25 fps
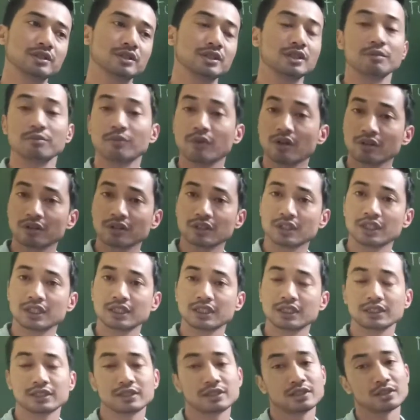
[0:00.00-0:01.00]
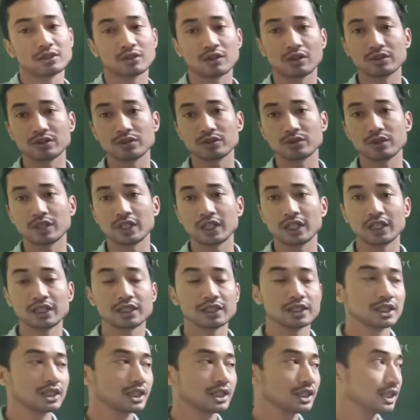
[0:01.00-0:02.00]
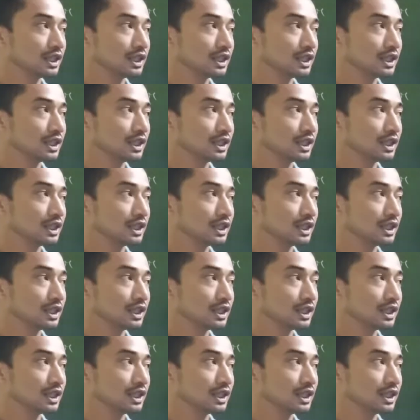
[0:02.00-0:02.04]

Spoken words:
the modulus, the conjugate.